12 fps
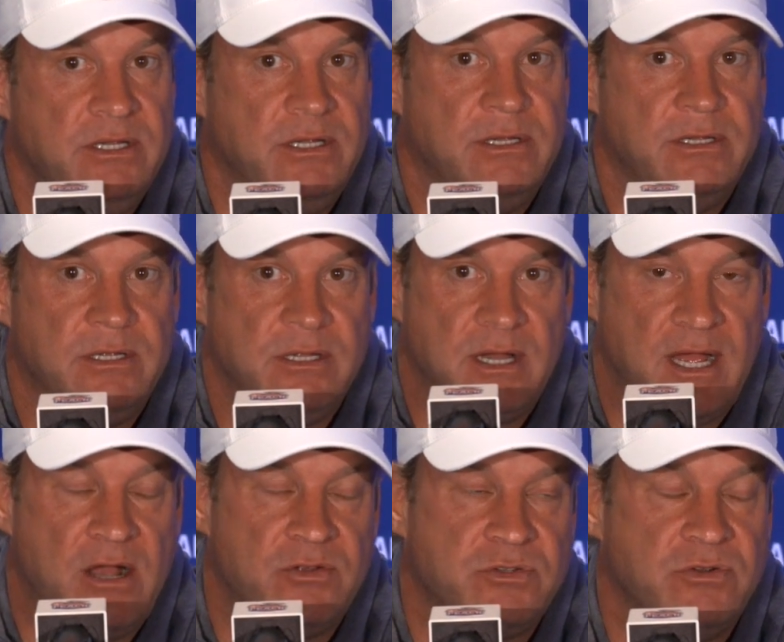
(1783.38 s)
I
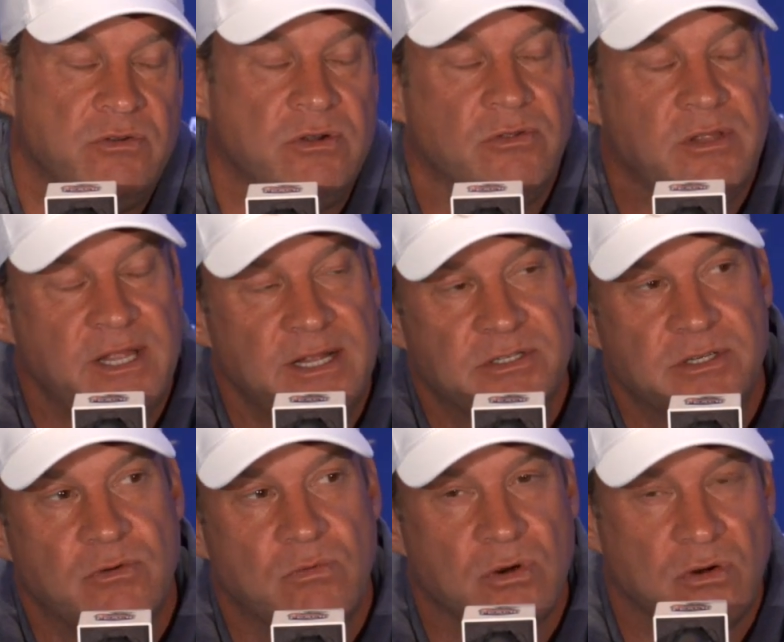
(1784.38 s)
also don't know that that's
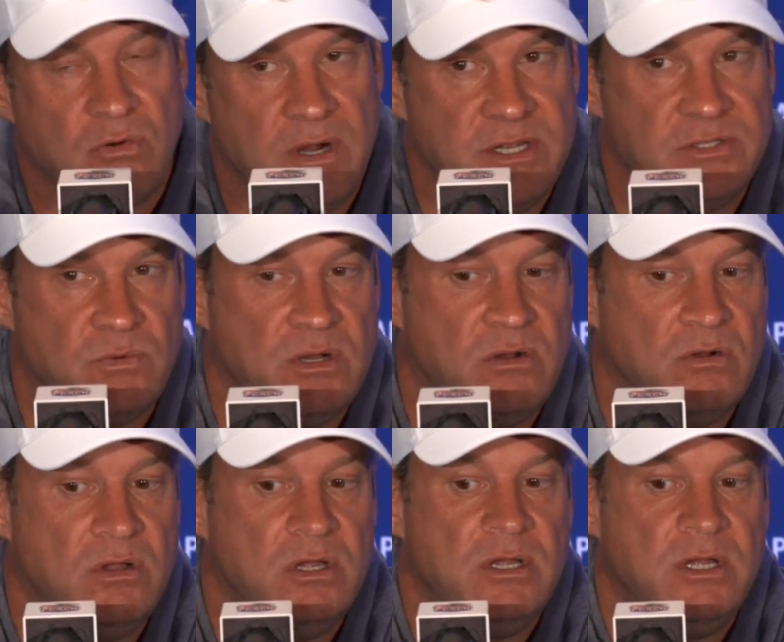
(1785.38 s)
going to work quite as
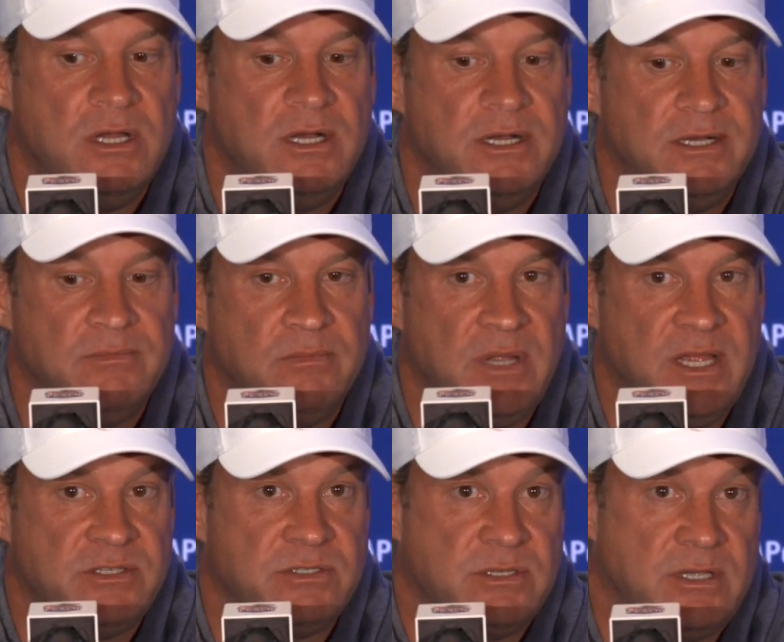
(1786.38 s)
well um,
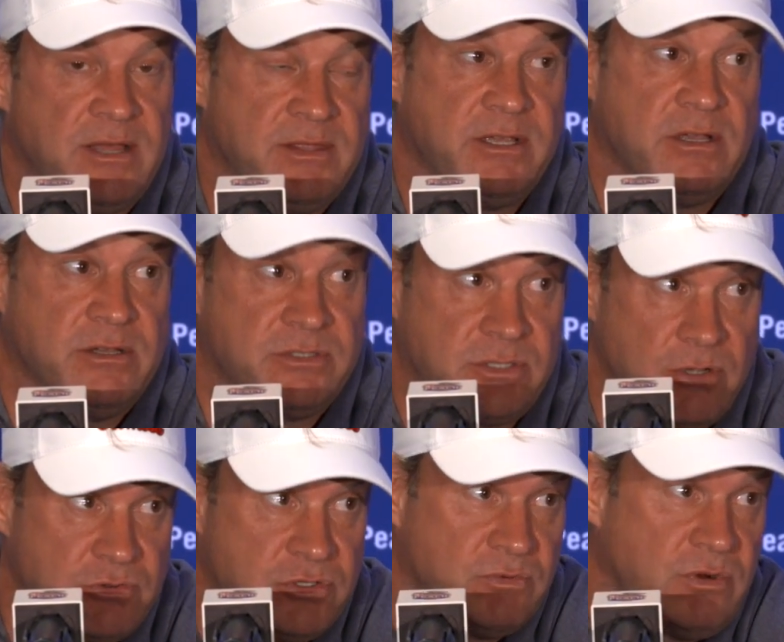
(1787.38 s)
as I think us
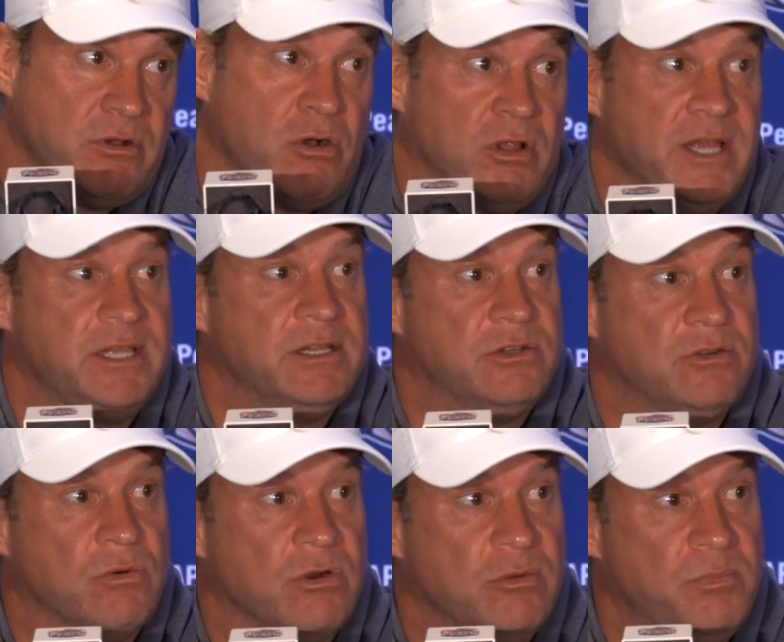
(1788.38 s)
coaches would all like it to
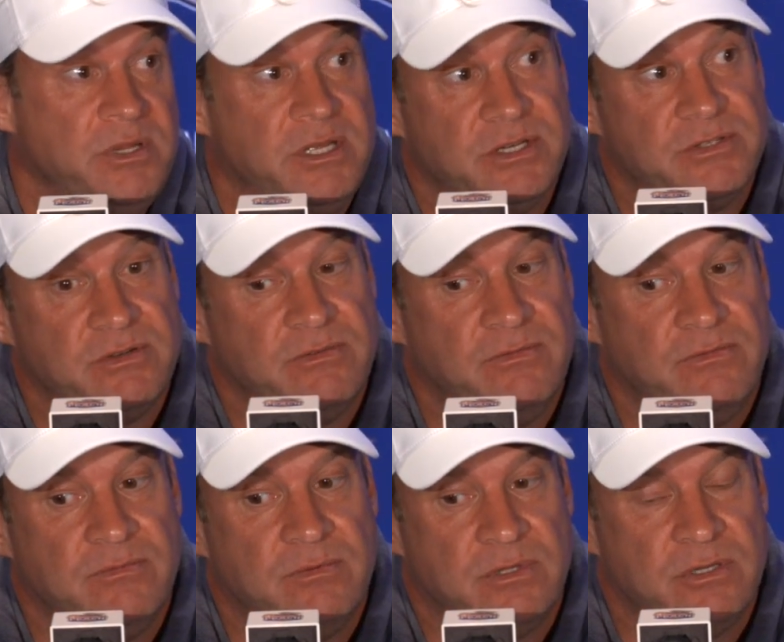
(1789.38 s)
work because
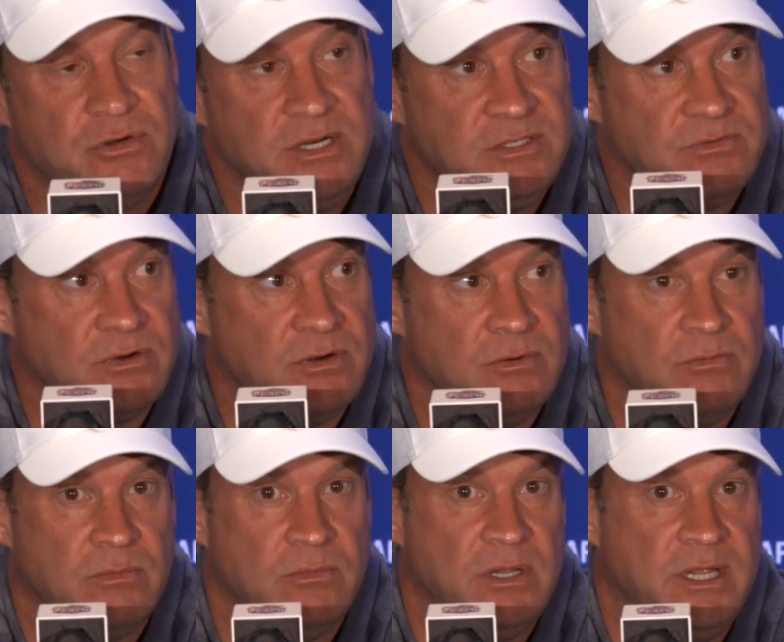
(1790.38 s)
of the transfer
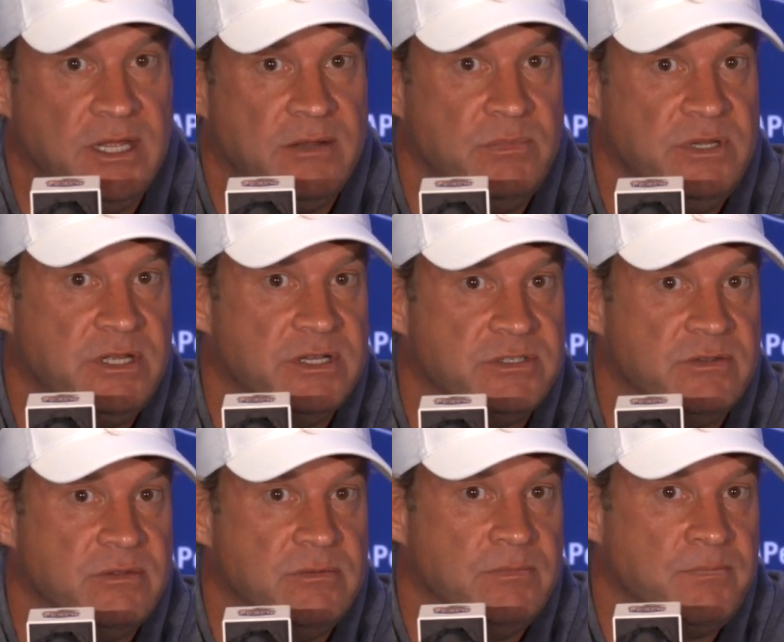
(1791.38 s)
and because
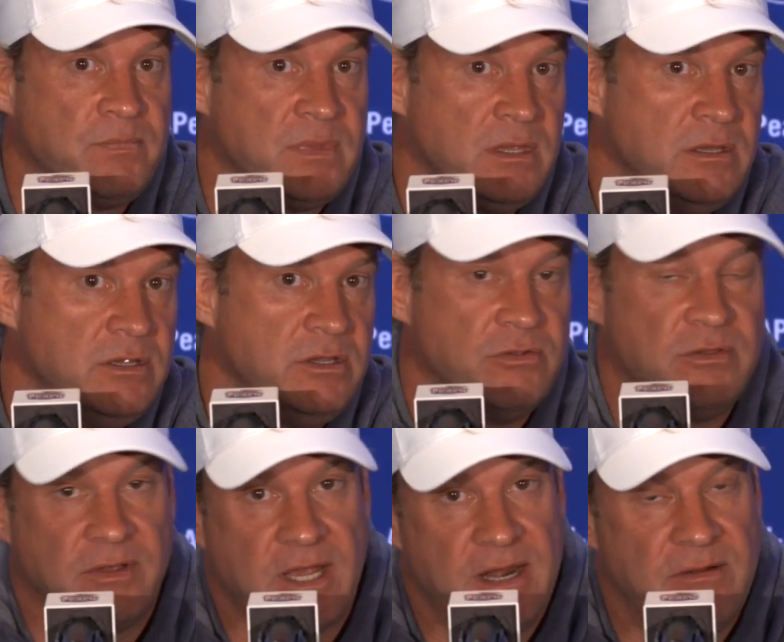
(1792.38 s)
of the, you know, the
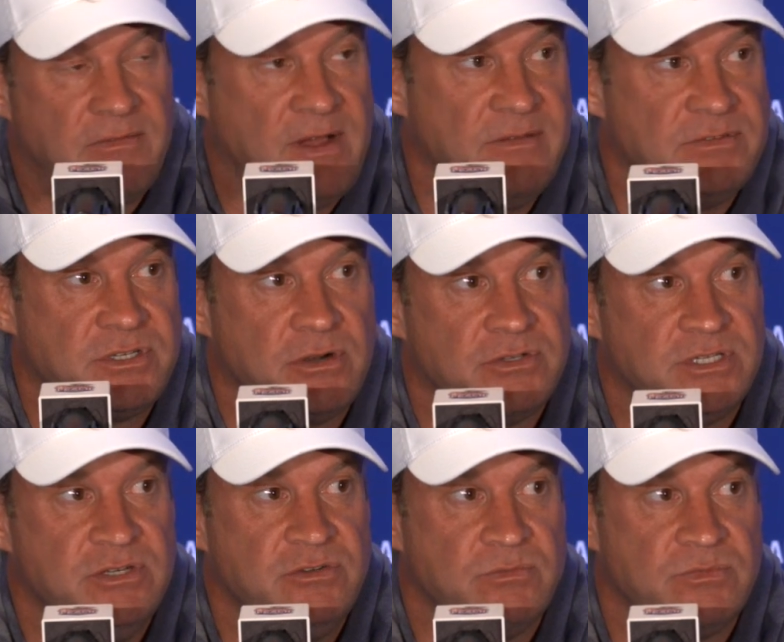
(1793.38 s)
kind of five star
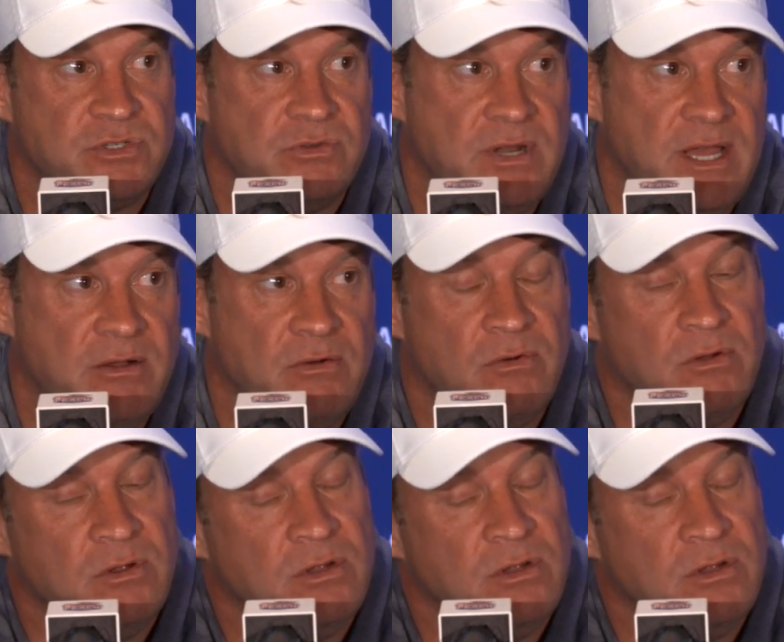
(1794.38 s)
syndrome. So now